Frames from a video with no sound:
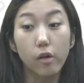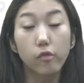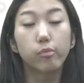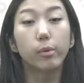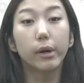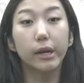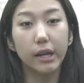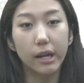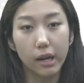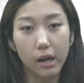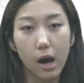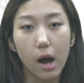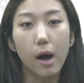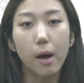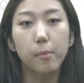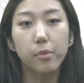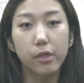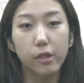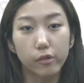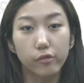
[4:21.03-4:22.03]
bringing
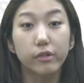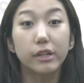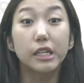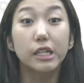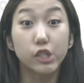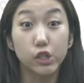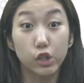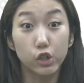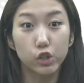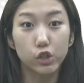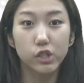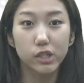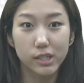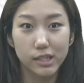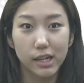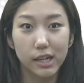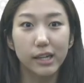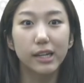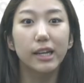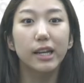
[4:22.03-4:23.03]
up the research
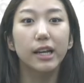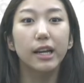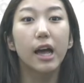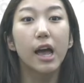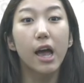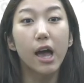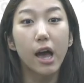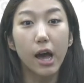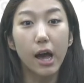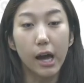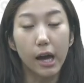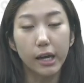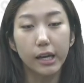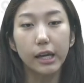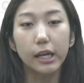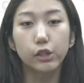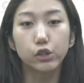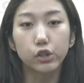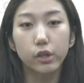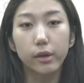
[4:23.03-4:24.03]
study
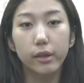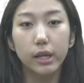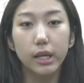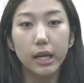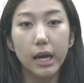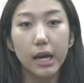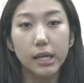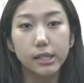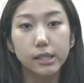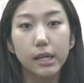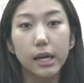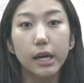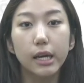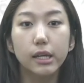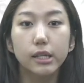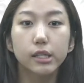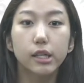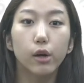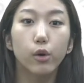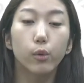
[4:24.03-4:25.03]
into the essay.
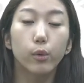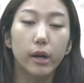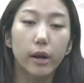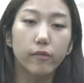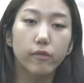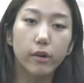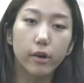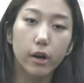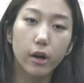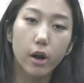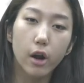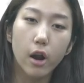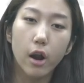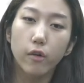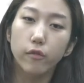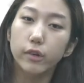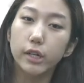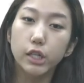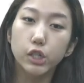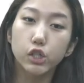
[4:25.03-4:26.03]
So whatever
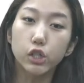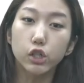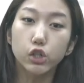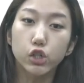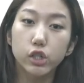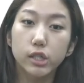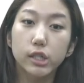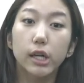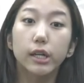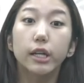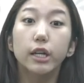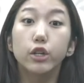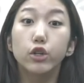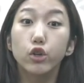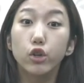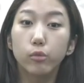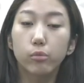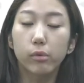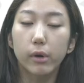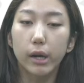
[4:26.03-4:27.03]
research study
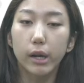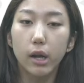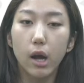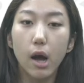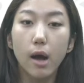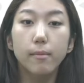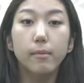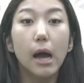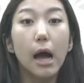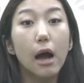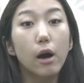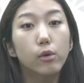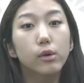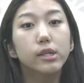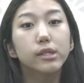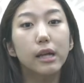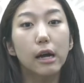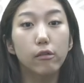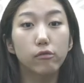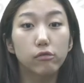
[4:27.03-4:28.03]
you bring up, how
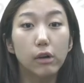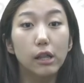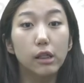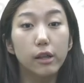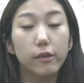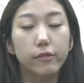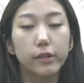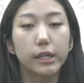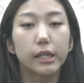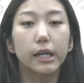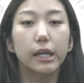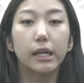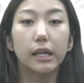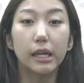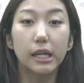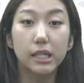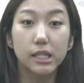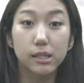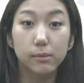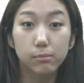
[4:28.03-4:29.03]
is that relevant in
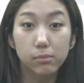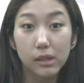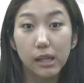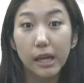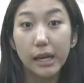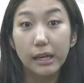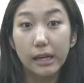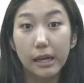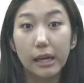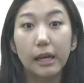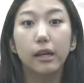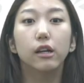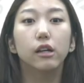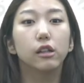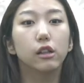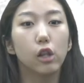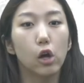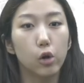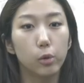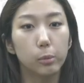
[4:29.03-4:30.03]
explaining
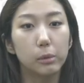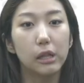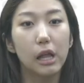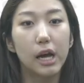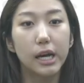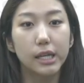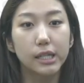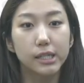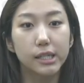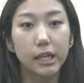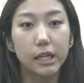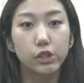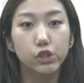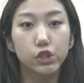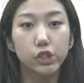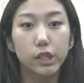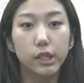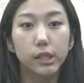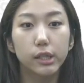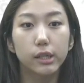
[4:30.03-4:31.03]

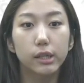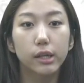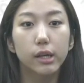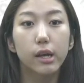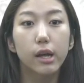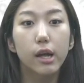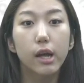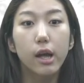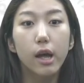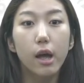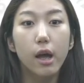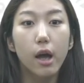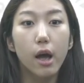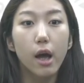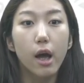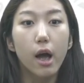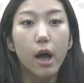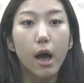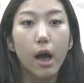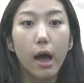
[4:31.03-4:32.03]
globalization?
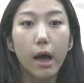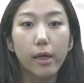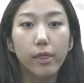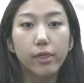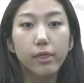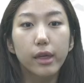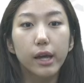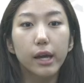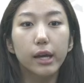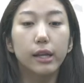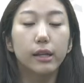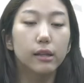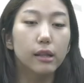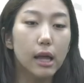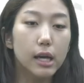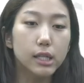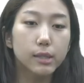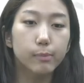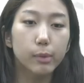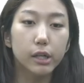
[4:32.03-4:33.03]
And then
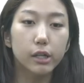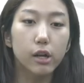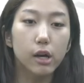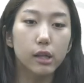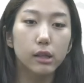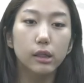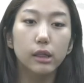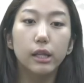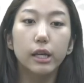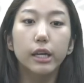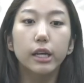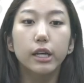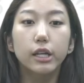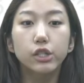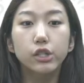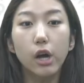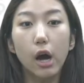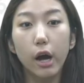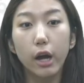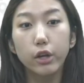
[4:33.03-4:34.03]
last but not
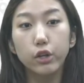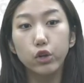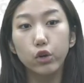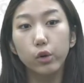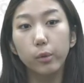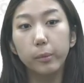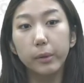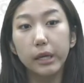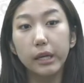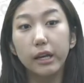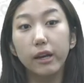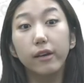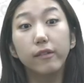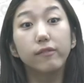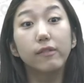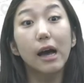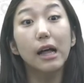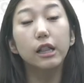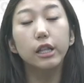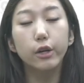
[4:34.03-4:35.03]
least, you'll be
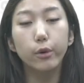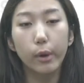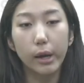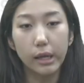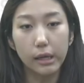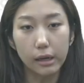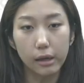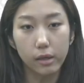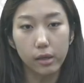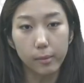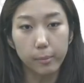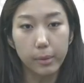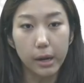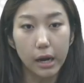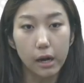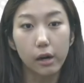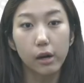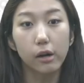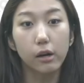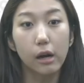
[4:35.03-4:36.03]
evaluating the
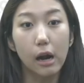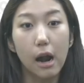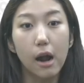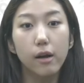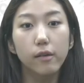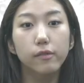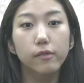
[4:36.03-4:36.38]
paragraph.